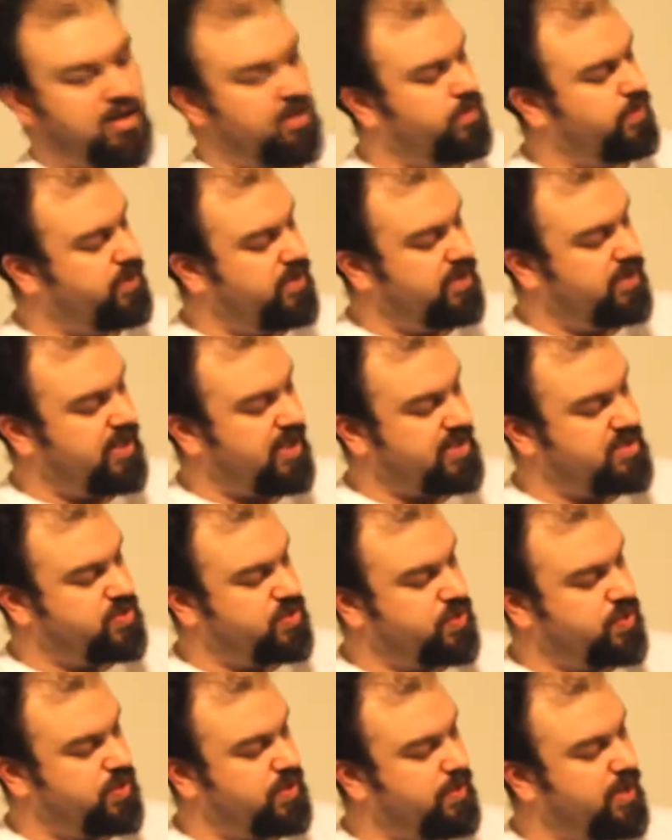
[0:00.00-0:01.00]
with next
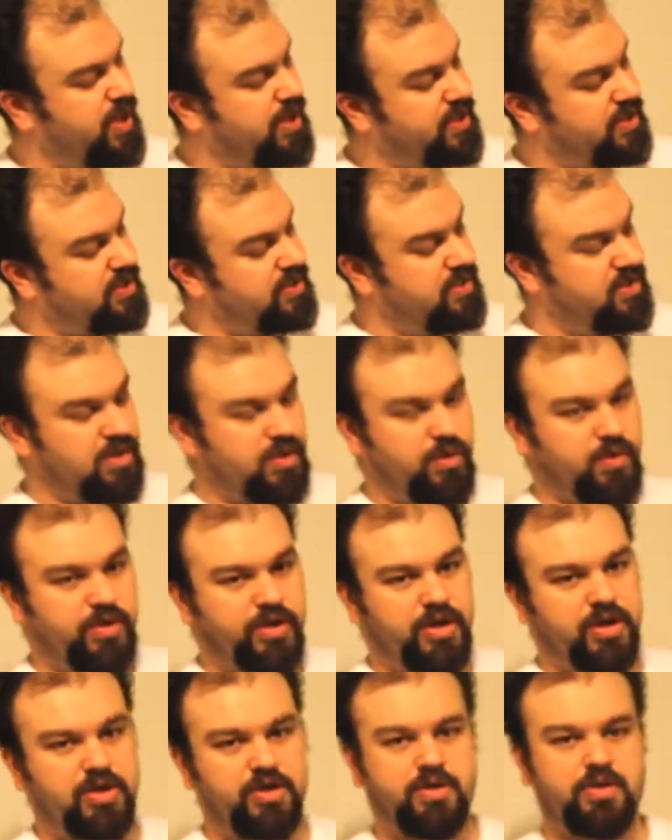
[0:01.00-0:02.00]
to the mic, and all you
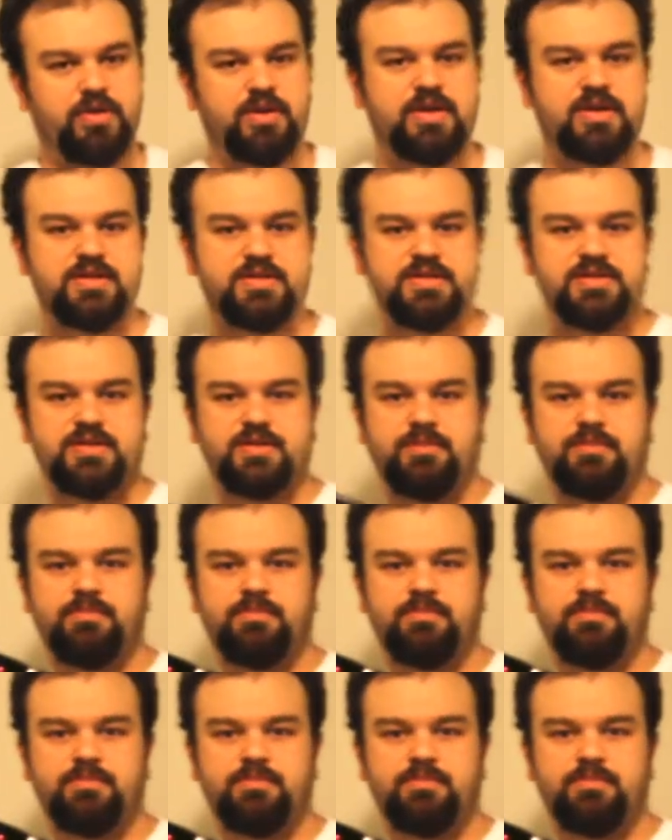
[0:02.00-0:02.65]
got to do is